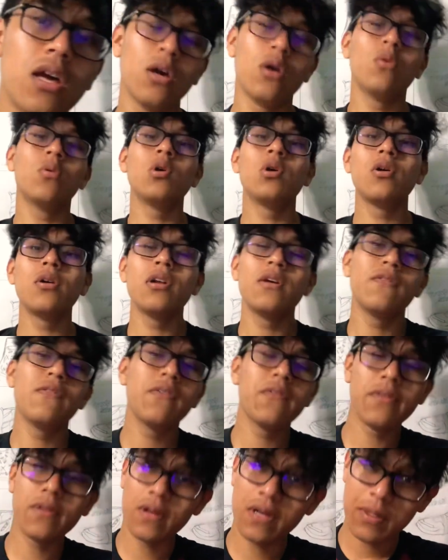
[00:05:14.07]
Well, enough
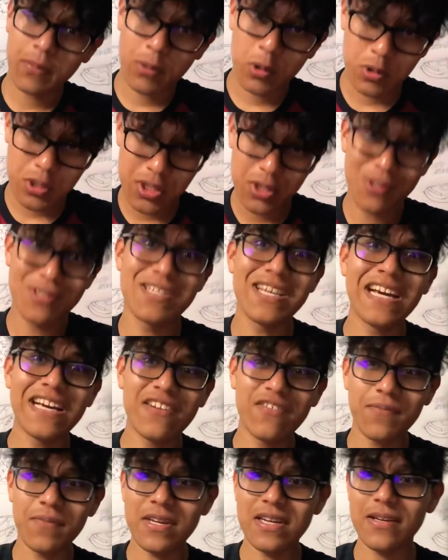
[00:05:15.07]
of the emotional side of
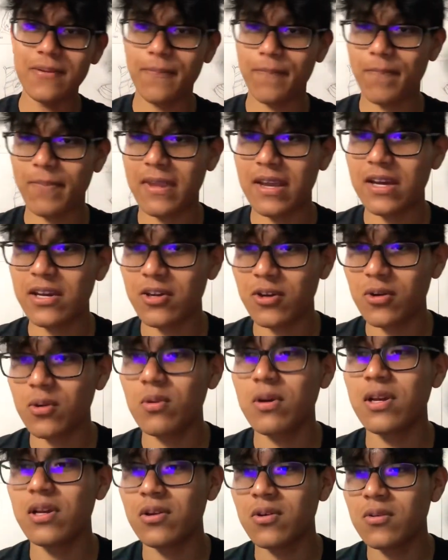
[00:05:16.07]
me. I know,
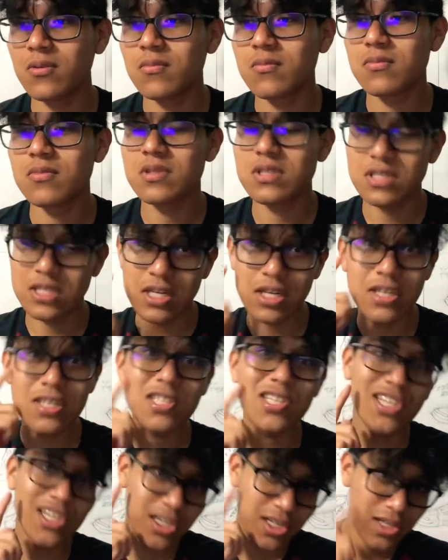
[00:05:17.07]
I know, tear,
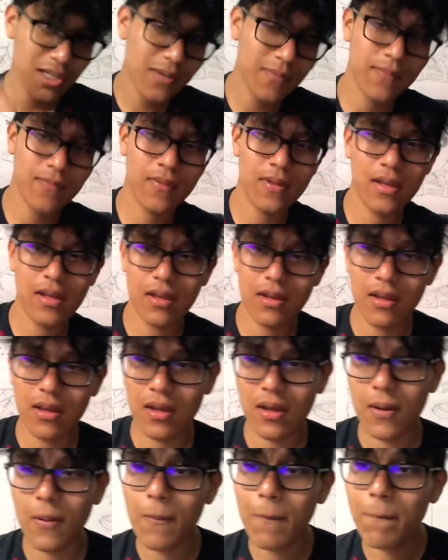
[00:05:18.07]
tear.
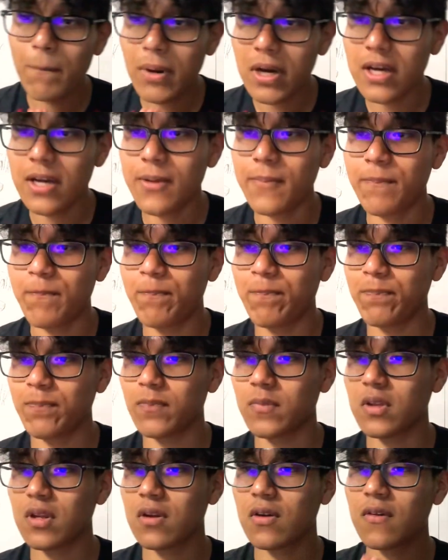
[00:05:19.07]
But
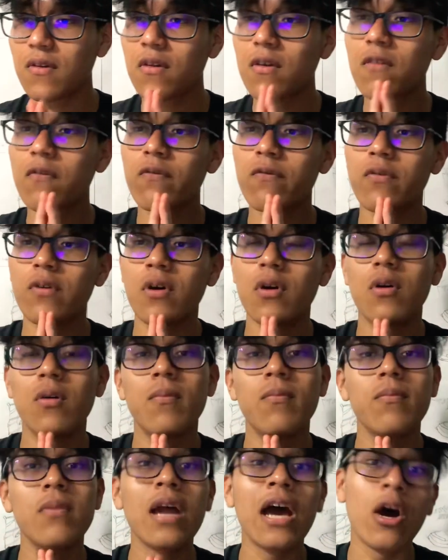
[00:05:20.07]

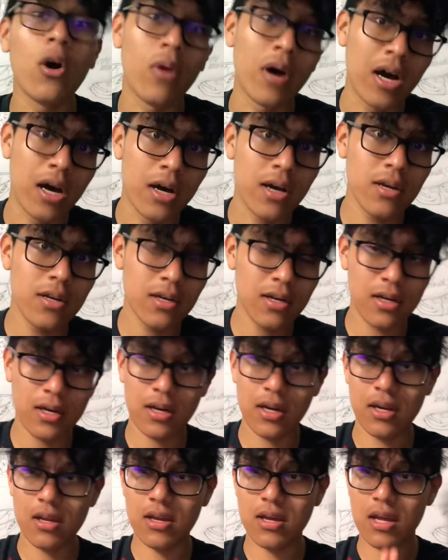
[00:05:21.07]
from now on,
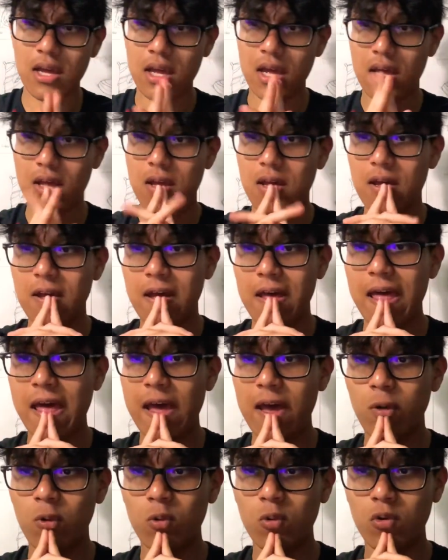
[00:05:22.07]

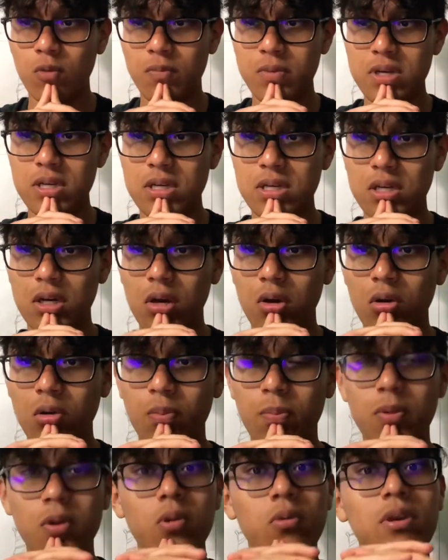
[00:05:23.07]
I will be
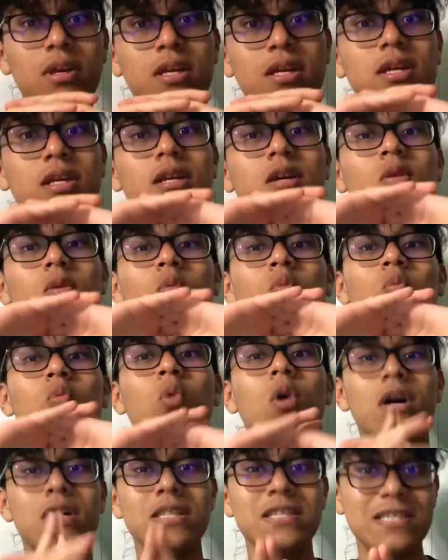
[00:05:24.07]
uploading
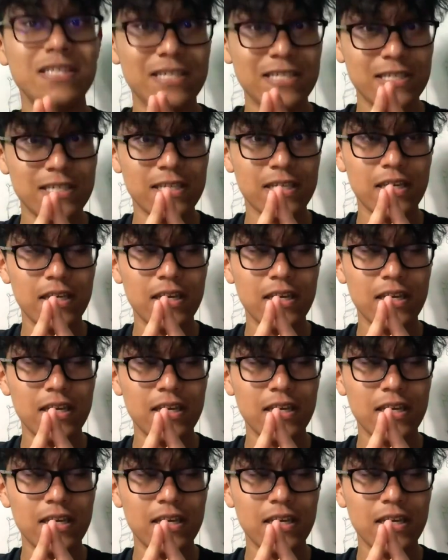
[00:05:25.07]
once